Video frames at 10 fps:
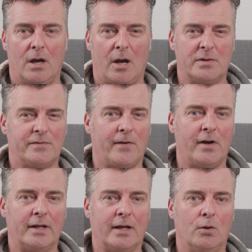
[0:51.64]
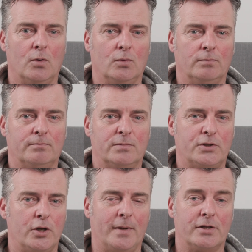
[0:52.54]
I was finding it all
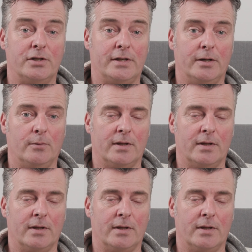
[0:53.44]
too much to deal